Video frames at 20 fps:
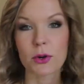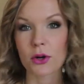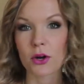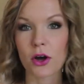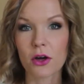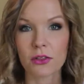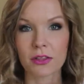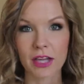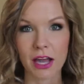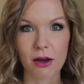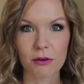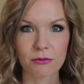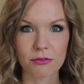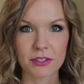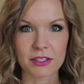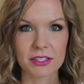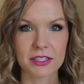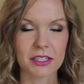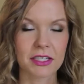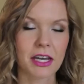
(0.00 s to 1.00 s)
put all the
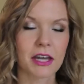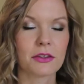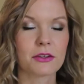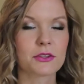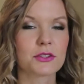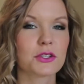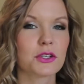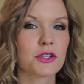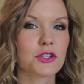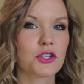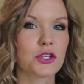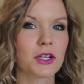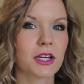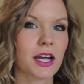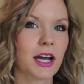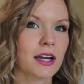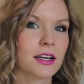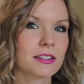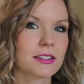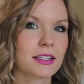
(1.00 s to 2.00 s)
outfits together so that you can
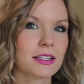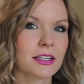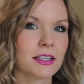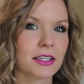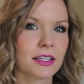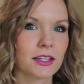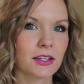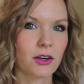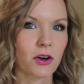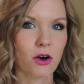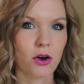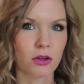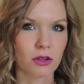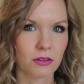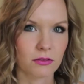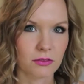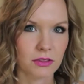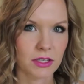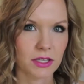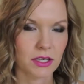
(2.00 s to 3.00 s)
kind of see like all
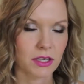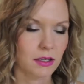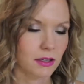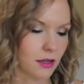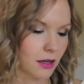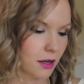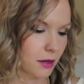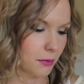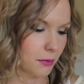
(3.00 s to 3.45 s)
of the